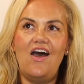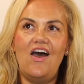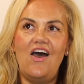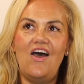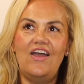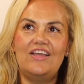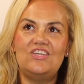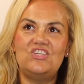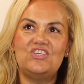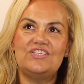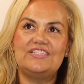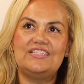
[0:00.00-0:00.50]

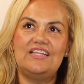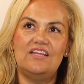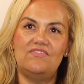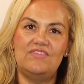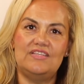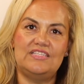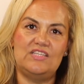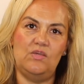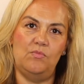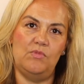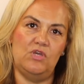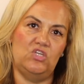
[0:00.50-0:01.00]
I just love
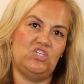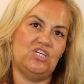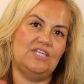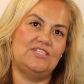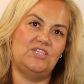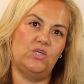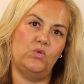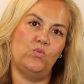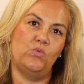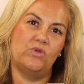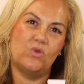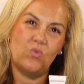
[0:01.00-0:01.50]
it so much, I
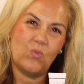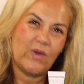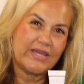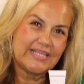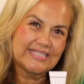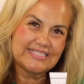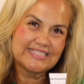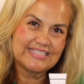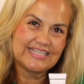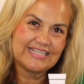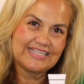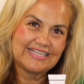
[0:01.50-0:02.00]
don't want to
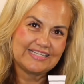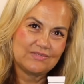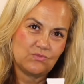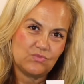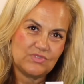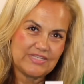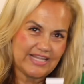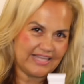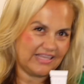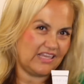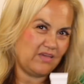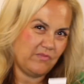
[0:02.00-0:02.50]
waste
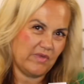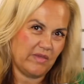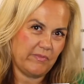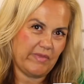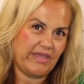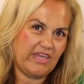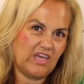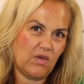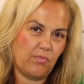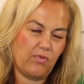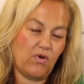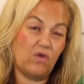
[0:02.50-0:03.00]
it taking my
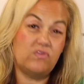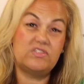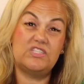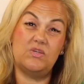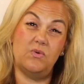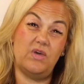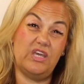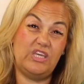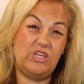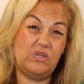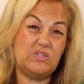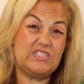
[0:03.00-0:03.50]
makeup off,
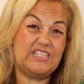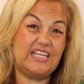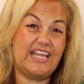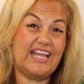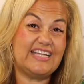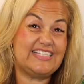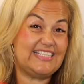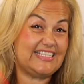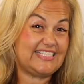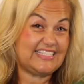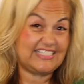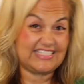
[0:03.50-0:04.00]
so I use it
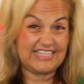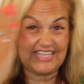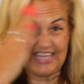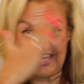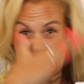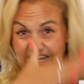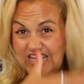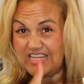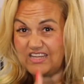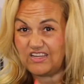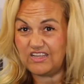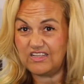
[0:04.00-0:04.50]
as a
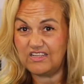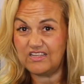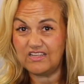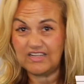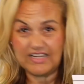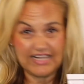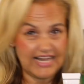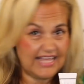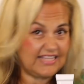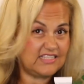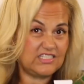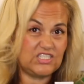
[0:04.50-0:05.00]
skin
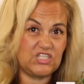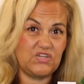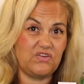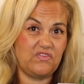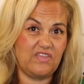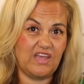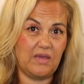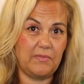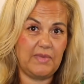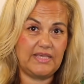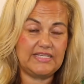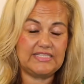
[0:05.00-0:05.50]
cleanser, if
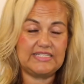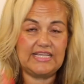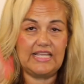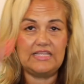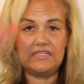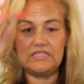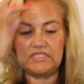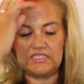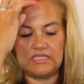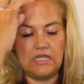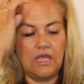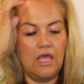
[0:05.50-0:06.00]
that makes
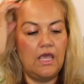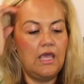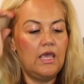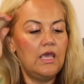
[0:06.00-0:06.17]
sense.